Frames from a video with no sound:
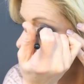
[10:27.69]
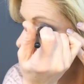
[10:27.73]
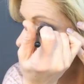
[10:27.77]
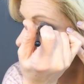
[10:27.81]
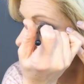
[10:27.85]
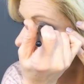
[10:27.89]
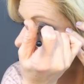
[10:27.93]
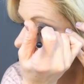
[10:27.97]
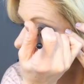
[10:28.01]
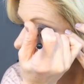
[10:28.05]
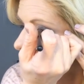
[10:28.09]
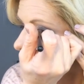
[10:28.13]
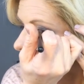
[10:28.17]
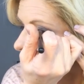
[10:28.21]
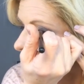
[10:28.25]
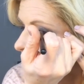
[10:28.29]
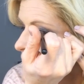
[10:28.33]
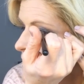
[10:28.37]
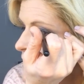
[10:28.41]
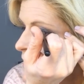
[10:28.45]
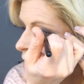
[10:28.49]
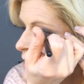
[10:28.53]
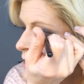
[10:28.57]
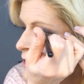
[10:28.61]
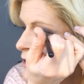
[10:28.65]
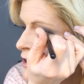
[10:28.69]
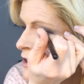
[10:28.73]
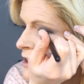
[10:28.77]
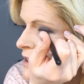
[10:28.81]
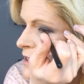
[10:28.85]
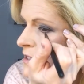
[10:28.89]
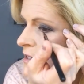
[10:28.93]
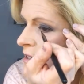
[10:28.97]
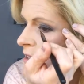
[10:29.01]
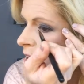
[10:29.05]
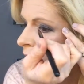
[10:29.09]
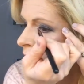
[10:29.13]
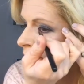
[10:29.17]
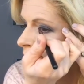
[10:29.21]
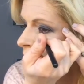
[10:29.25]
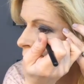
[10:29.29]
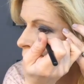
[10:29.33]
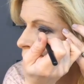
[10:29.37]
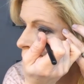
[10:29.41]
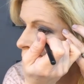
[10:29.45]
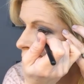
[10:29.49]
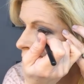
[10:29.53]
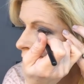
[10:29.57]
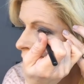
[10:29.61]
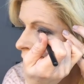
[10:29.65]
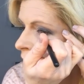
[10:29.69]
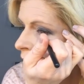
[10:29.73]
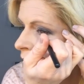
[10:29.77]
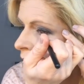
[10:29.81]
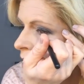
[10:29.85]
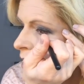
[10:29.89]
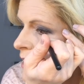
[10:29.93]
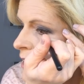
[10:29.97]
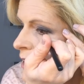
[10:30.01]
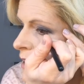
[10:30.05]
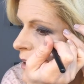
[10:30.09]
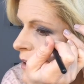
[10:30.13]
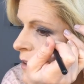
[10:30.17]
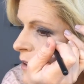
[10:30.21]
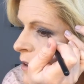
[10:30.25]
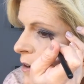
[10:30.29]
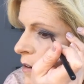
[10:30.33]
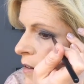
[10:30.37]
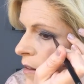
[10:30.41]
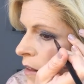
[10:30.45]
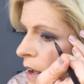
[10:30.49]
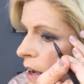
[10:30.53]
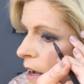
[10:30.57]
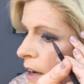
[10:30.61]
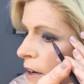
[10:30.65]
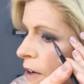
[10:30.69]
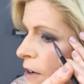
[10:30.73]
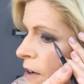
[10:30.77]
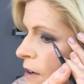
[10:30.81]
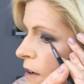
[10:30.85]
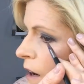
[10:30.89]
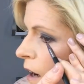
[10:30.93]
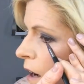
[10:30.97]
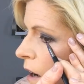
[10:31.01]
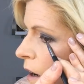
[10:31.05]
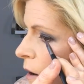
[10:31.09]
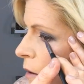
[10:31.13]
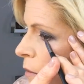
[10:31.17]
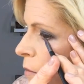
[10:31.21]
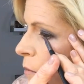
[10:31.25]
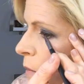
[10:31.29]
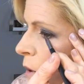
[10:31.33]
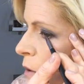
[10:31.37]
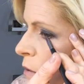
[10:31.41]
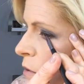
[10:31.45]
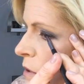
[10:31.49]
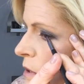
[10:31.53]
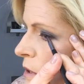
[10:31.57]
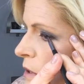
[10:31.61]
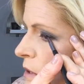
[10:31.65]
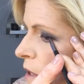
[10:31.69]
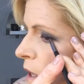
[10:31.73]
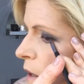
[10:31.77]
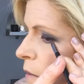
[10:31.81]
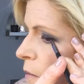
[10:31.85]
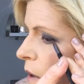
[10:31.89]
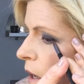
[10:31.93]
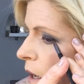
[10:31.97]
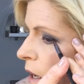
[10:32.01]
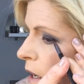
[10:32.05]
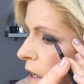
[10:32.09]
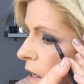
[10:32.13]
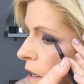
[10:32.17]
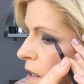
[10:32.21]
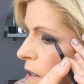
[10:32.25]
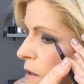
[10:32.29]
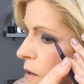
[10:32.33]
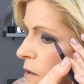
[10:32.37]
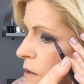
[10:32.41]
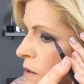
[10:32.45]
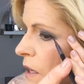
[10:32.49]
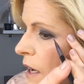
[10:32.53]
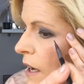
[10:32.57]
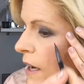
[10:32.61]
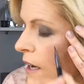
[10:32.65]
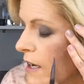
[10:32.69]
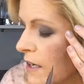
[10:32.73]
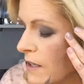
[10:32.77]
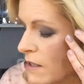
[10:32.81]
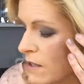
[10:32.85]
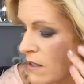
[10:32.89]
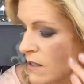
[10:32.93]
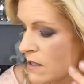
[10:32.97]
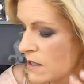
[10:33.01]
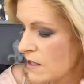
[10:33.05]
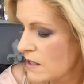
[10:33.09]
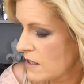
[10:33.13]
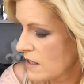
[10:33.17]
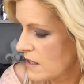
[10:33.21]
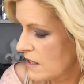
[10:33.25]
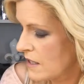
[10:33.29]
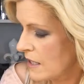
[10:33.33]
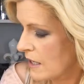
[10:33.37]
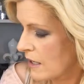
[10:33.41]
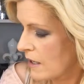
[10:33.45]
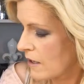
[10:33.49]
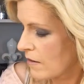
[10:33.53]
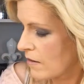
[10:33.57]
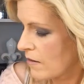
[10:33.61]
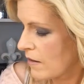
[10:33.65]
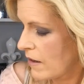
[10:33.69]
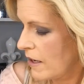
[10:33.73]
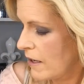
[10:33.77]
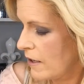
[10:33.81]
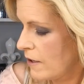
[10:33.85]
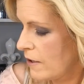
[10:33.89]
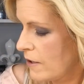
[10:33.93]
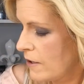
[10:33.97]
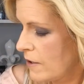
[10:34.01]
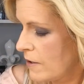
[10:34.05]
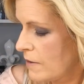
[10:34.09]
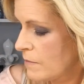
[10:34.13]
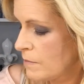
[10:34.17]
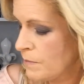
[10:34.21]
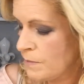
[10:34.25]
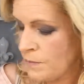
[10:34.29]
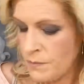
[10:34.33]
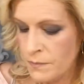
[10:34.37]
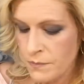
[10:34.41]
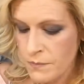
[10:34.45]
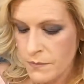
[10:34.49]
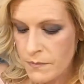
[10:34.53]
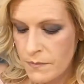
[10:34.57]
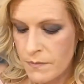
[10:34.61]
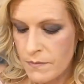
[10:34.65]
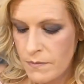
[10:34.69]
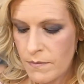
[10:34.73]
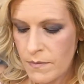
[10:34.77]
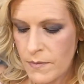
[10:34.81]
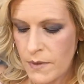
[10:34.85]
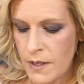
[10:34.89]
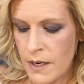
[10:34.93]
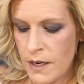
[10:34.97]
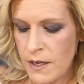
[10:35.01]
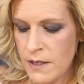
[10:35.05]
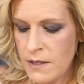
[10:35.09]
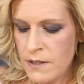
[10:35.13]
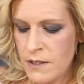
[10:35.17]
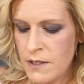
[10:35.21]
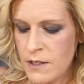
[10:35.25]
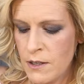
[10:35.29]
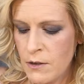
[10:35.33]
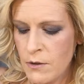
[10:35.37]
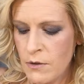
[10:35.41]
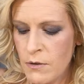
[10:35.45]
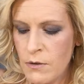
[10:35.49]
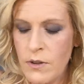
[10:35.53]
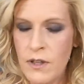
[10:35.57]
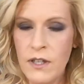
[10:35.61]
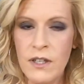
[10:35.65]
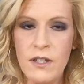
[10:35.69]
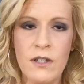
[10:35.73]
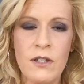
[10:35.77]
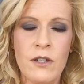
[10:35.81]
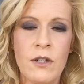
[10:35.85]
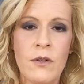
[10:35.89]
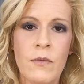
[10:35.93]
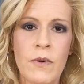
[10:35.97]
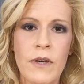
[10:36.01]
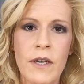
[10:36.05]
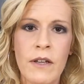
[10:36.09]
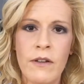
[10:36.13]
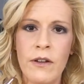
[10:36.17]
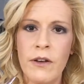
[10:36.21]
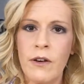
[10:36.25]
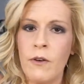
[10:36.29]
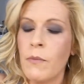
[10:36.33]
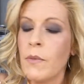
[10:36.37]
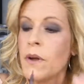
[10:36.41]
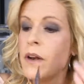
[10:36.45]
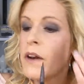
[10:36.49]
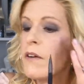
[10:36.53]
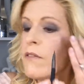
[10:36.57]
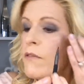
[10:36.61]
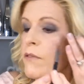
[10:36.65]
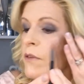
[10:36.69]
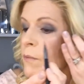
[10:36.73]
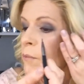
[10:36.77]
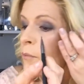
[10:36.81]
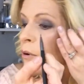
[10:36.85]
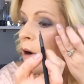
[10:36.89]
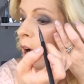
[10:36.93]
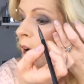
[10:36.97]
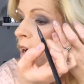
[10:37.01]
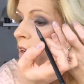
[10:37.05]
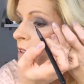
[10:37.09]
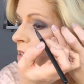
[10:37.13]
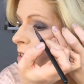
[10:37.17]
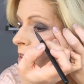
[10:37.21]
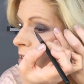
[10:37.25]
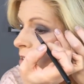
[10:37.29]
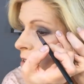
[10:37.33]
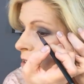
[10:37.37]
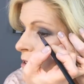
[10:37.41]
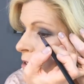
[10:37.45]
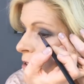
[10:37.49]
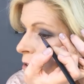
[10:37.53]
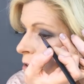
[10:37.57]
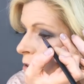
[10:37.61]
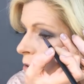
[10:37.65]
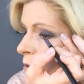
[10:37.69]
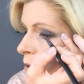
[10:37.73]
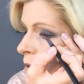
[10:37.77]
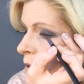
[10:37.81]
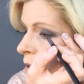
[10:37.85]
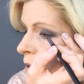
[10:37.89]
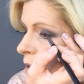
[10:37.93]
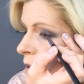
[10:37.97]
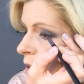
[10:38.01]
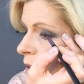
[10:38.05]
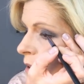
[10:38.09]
putting this on just like I would any other liner. Most of the time I use a stick liner. And so this took me a little bit of practice to